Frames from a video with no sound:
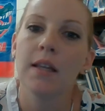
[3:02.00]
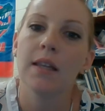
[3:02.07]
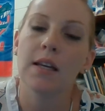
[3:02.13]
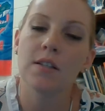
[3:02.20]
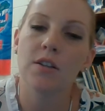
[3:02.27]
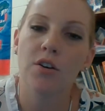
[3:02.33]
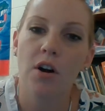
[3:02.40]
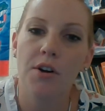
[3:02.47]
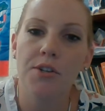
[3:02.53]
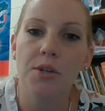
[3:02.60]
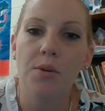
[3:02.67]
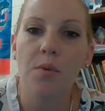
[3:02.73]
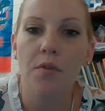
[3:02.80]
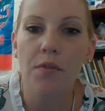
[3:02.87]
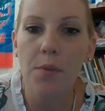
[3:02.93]
that's across the
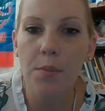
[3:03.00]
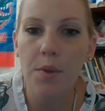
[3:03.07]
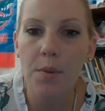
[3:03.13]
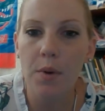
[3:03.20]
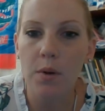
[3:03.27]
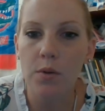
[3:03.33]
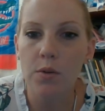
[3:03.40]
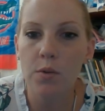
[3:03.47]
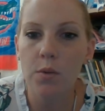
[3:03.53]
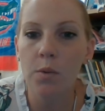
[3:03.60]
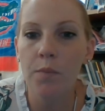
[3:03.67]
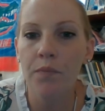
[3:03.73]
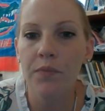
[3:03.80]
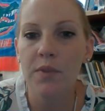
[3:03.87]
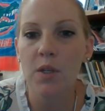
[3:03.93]
road from the middle school.
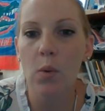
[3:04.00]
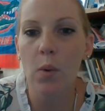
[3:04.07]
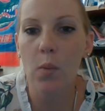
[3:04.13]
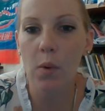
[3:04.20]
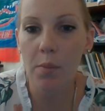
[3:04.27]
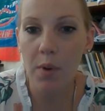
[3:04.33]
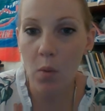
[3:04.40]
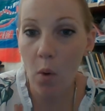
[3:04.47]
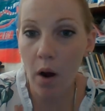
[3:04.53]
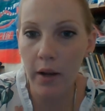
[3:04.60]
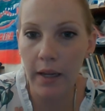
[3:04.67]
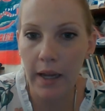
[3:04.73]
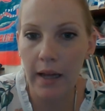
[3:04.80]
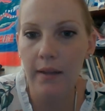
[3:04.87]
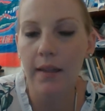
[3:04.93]
So we will be
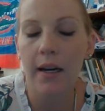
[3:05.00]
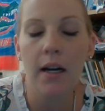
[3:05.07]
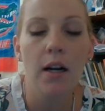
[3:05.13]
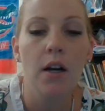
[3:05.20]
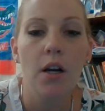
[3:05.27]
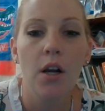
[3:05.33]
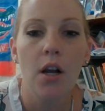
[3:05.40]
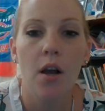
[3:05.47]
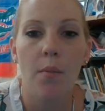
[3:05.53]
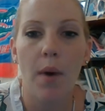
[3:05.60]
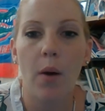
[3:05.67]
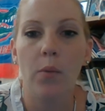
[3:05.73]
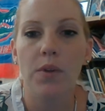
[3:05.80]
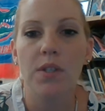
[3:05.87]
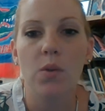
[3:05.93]
walking out there
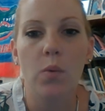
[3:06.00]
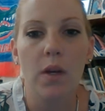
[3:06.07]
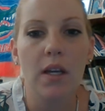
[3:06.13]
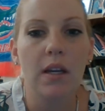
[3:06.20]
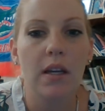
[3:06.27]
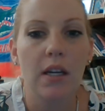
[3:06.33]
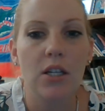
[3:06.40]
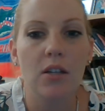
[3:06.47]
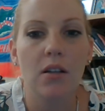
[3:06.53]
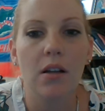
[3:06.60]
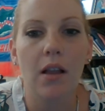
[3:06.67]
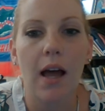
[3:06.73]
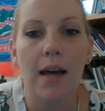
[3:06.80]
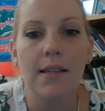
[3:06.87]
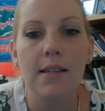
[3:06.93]
about once a week in each of the
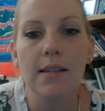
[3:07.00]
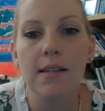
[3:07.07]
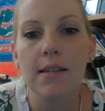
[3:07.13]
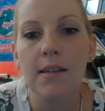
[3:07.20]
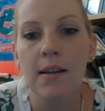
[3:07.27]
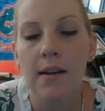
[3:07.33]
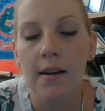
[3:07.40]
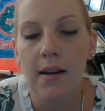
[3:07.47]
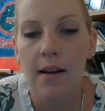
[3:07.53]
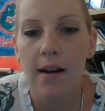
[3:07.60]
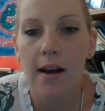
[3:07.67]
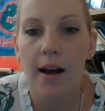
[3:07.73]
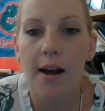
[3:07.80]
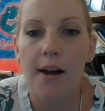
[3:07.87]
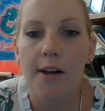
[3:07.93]
classes.
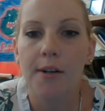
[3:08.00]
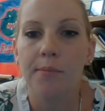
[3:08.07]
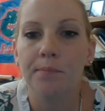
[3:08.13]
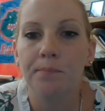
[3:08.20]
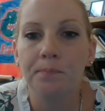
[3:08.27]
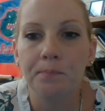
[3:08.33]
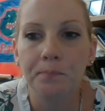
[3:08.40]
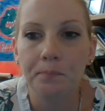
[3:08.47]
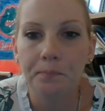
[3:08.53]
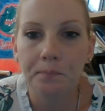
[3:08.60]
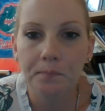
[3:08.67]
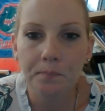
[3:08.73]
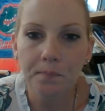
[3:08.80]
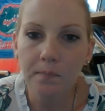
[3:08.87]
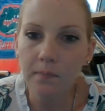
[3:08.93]

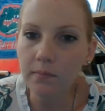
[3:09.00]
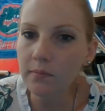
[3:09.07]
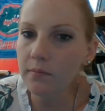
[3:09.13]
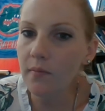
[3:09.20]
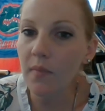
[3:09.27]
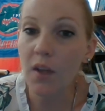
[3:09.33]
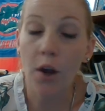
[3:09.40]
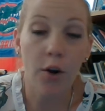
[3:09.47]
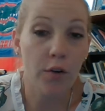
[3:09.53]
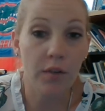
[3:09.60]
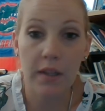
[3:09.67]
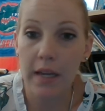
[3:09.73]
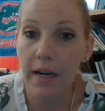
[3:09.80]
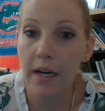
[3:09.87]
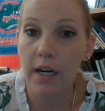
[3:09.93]
Over
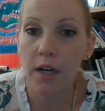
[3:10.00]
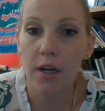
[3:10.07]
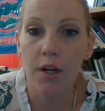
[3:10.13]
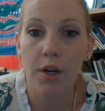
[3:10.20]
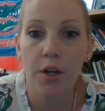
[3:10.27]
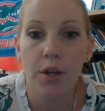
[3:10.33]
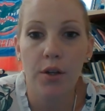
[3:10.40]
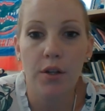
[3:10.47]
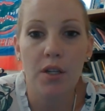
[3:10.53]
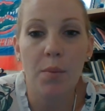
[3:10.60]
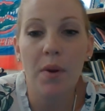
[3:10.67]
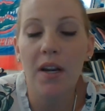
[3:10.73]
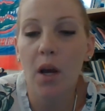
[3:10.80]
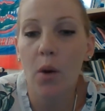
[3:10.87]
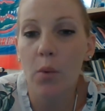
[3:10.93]
there,
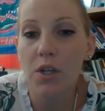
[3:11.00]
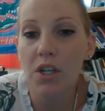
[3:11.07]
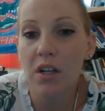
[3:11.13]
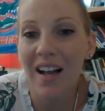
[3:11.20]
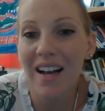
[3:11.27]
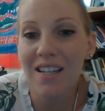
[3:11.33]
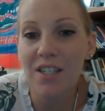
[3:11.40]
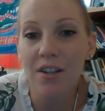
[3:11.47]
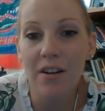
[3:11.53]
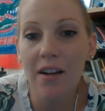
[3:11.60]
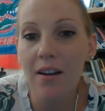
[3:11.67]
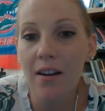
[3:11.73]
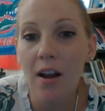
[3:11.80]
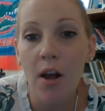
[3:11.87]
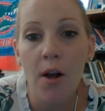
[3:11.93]
depending on which class you're
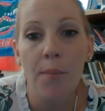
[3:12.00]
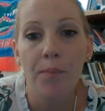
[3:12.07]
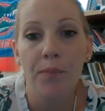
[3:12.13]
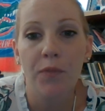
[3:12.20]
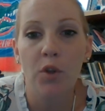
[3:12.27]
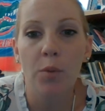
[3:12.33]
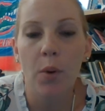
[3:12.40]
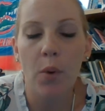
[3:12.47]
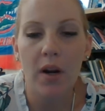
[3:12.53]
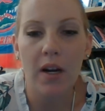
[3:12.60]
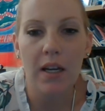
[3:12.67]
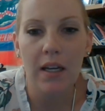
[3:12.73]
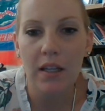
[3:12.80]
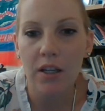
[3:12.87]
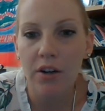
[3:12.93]
in, you'll be
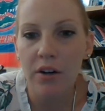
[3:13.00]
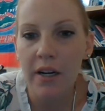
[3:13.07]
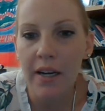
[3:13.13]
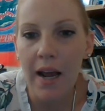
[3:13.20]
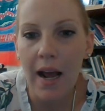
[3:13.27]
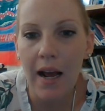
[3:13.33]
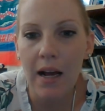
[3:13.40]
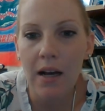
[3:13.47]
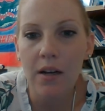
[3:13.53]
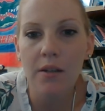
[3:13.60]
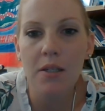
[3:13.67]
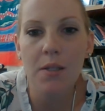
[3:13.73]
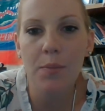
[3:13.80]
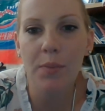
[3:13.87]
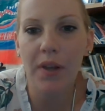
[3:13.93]
working in the
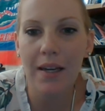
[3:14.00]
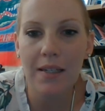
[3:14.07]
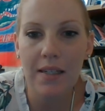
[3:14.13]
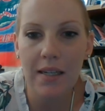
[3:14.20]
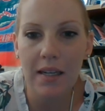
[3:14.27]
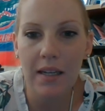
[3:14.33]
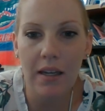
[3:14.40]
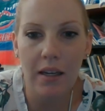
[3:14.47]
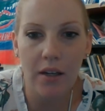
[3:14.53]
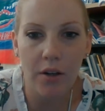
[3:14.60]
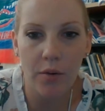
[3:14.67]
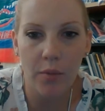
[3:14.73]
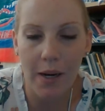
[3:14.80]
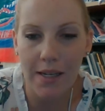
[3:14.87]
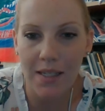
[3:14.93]
greenhouse, planting
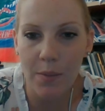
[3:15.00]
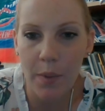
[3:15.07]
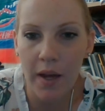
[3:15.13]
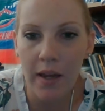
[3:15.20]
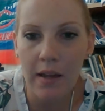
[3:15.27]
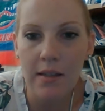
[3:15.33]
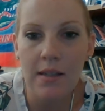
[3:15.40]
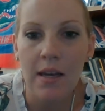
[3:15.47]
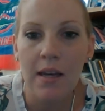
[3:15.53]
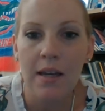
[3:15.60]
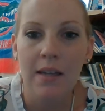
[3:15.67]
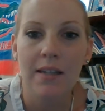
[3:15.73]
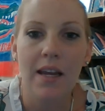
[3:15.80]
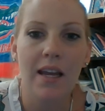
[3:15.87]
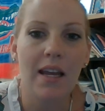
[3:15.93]
in raised beds,
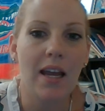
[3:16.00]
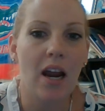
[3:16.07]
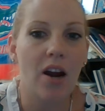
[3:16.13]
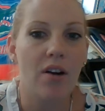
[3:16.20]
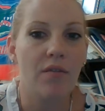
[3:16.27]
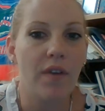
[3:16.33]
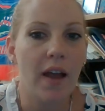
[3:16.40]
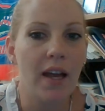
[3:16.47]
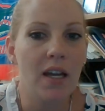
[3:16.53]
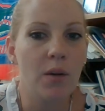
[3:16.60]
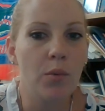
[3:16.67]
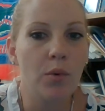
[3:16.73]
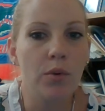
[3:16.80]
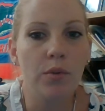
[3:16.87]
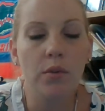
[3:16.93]
taking care of
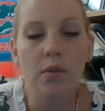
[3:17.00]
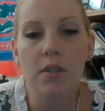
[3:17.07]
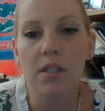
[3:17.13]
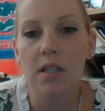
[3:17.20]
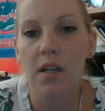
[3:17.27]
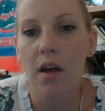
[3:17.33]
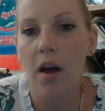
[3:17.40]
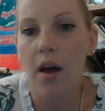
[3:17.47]
animals,